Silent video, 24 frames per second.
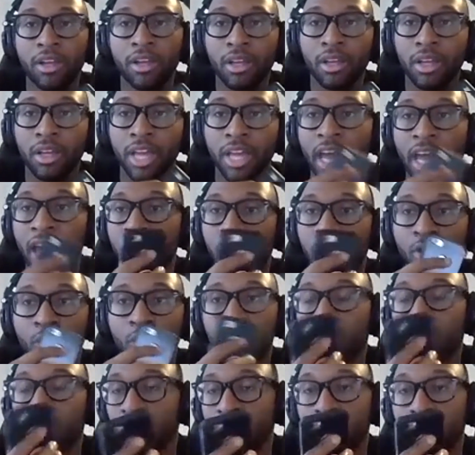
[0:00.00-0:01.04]

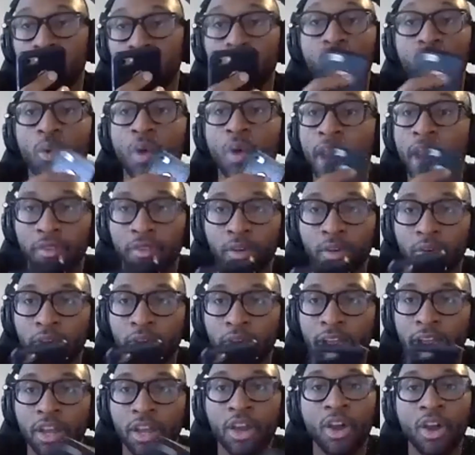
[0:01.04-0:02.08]
GameCube controller, whatever,
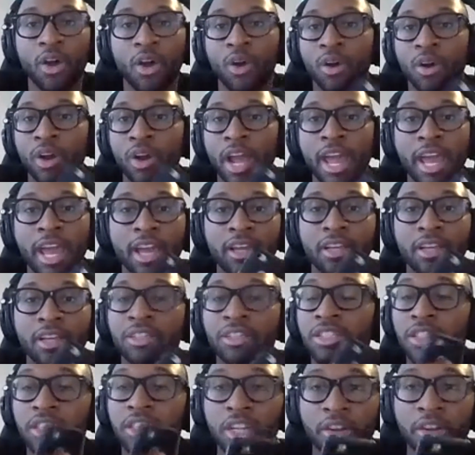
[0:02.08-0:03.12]
right? Or, hey,
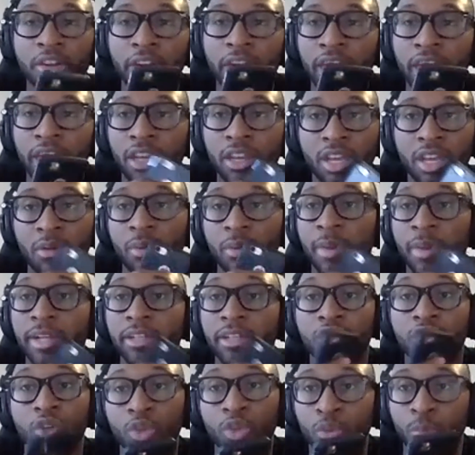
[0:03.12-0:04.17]
Siri, can you give me my
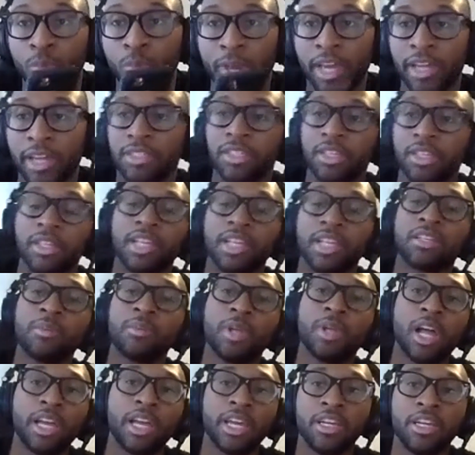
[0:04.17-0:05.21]
toothpaste? That's going to
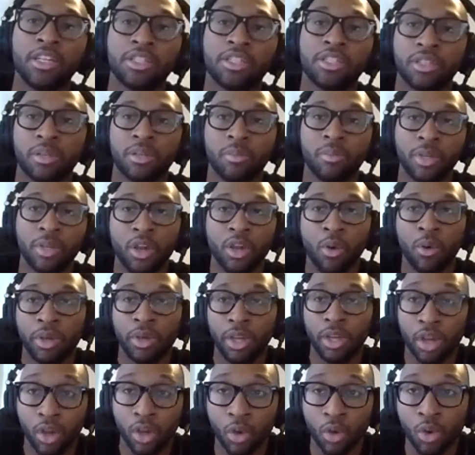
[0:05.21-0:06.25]
be a lot easier than me going
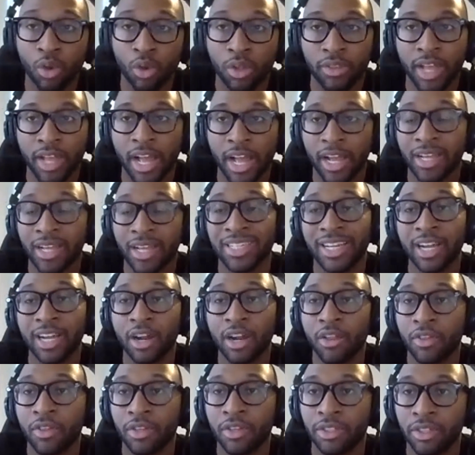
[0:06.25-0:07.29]
and Googling that because I got
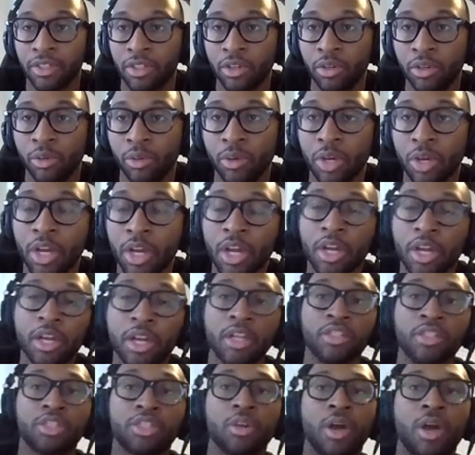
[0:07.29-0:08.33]
other things to do.
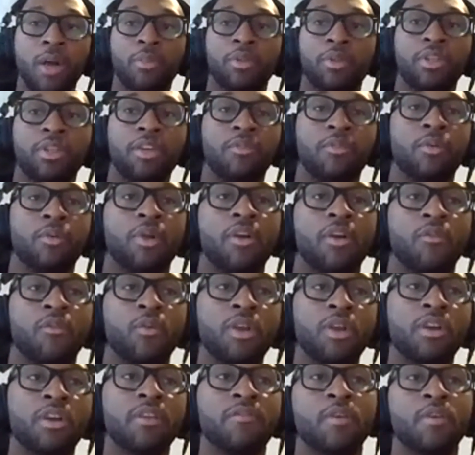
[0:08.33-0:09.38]
And so I believe if
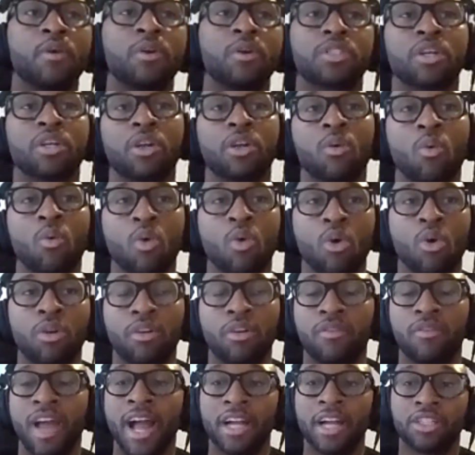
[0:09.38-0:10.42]
we could focus on a world
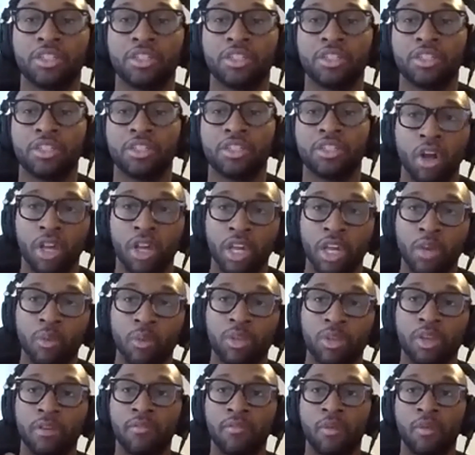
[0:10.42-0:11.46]
of actually talking
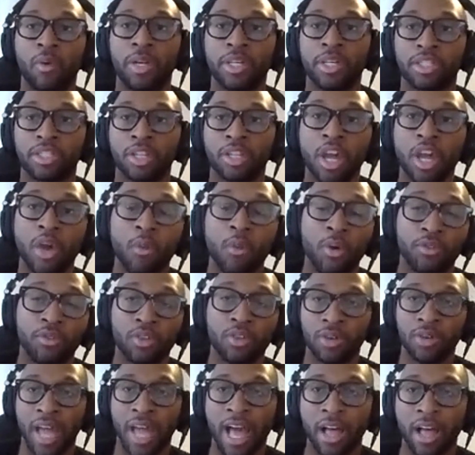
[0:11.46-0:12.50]
with our voice, with
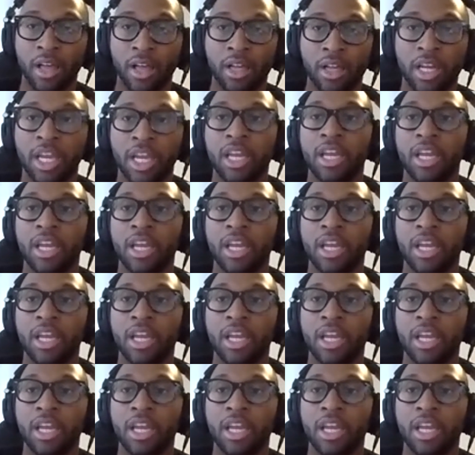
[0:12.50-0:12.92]
tonality,